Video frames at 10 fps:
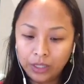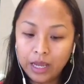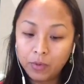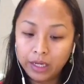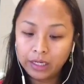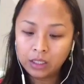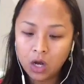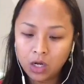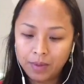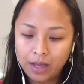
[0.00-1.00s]
we're going to
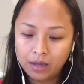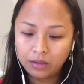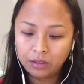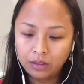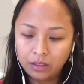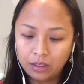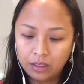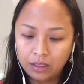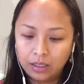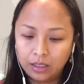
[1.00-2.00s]
talk about
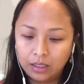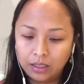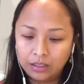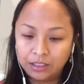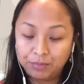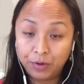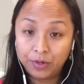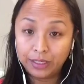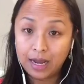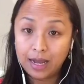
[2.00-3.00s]

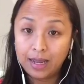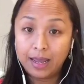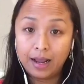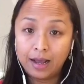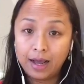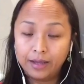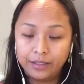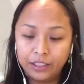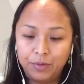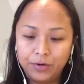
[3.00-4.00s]
spirit guide and
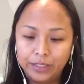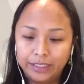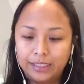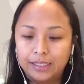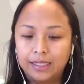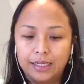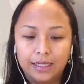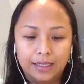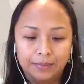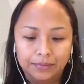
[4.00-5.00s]
higher spirit.
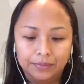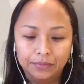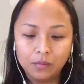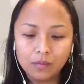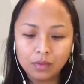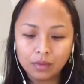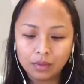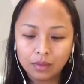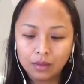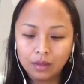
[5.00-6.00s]
I'm
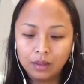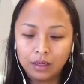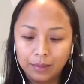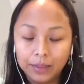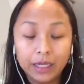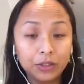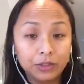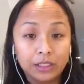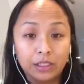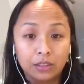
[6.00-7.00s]
going to
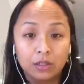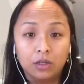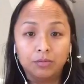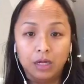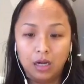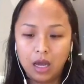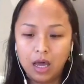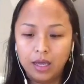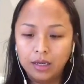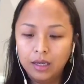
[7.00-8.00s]
use this term a
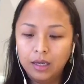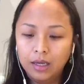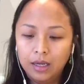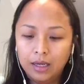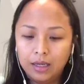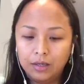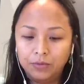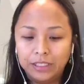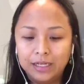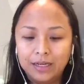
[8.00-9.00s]
lot. The
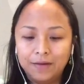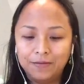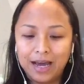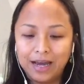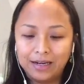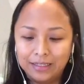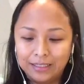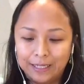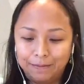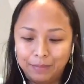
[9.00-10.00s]
reason of that
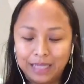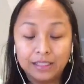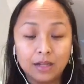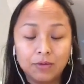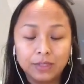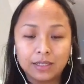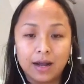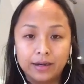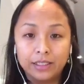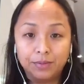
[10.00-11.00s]
is, let's start with
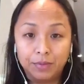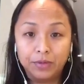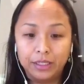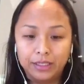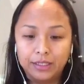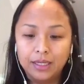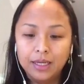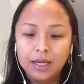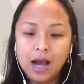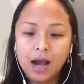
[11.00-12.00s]
higher spirits.
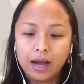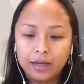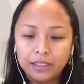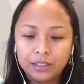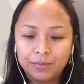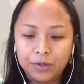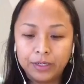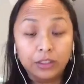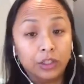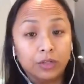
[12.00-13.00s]
Higher
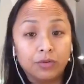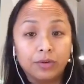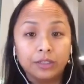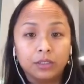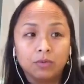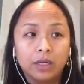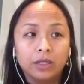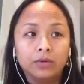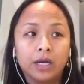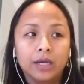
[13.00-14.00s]
spirit in general is
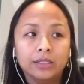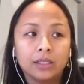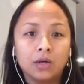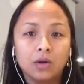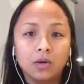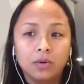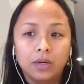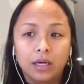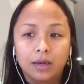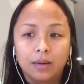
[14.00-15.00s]
what you guys call